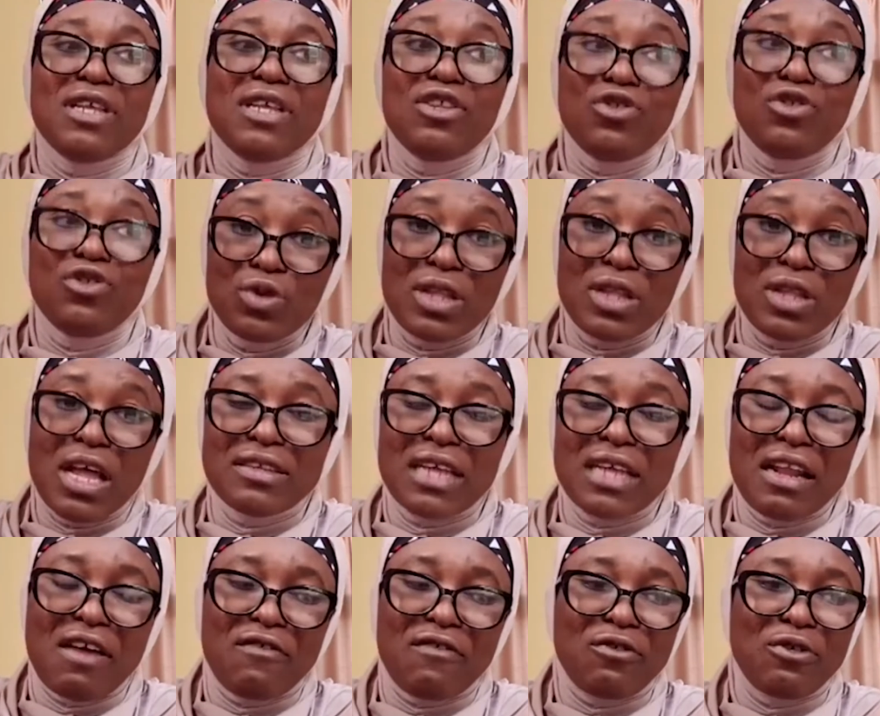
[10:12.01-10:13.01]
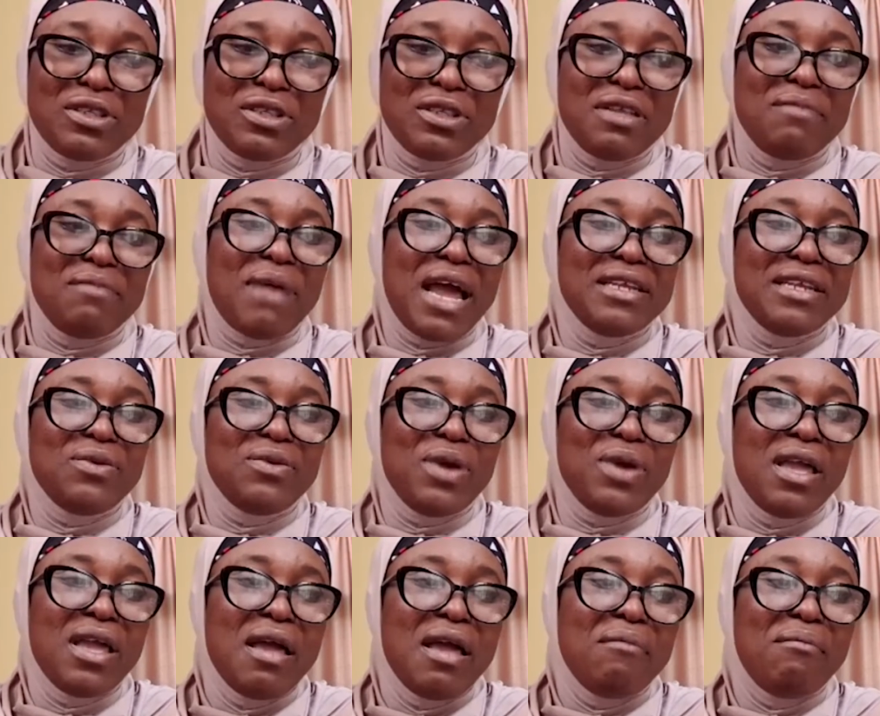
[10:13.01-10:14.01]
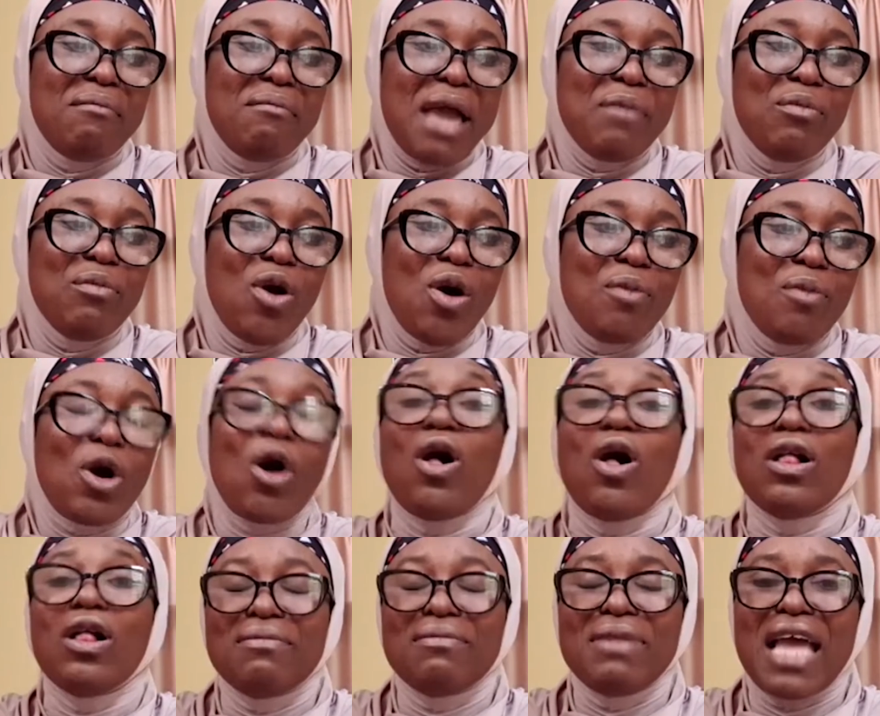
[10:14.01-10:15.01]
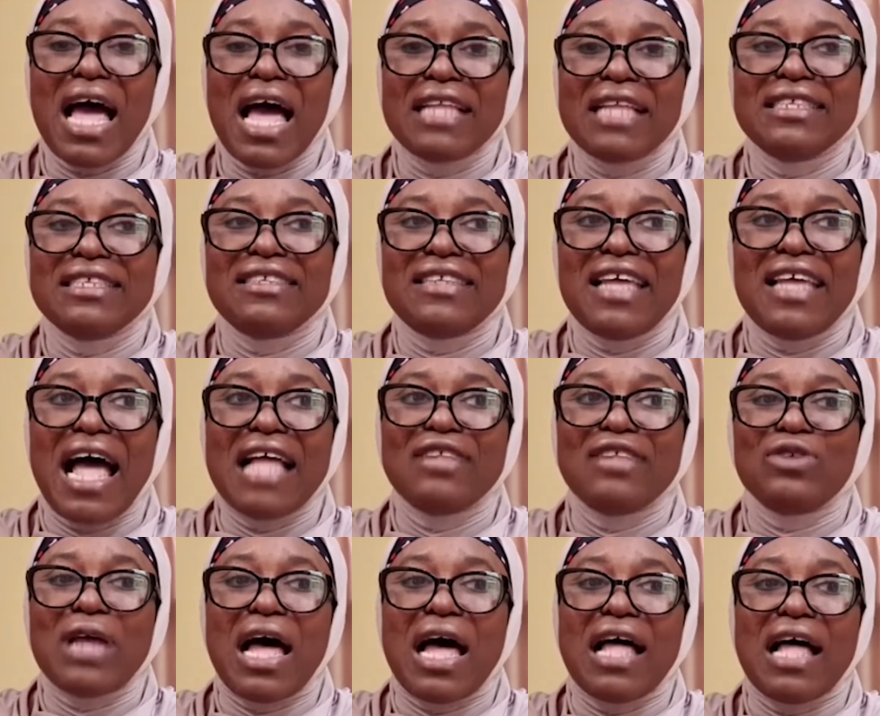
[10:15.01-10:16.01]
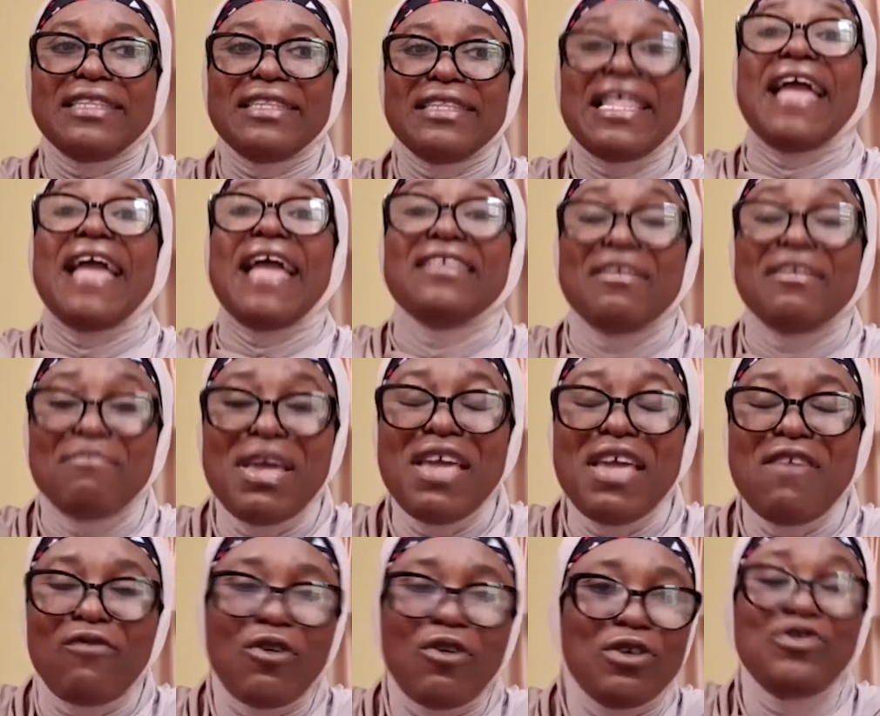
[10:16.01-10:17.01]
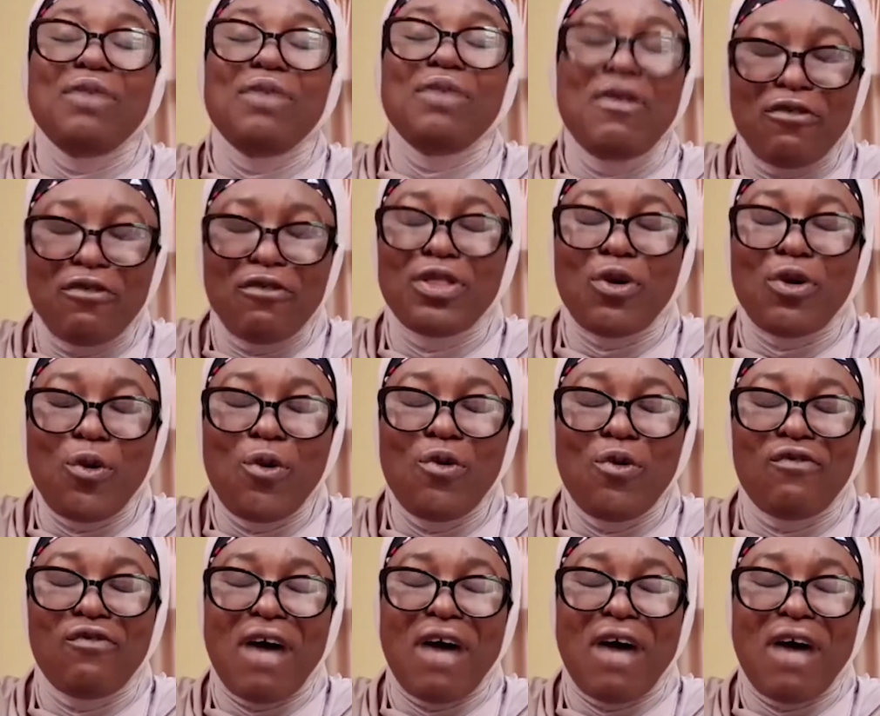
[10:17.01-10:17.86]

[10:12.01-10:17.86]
In 2014, by the way, my mom called me and thanked me for doing it for the whole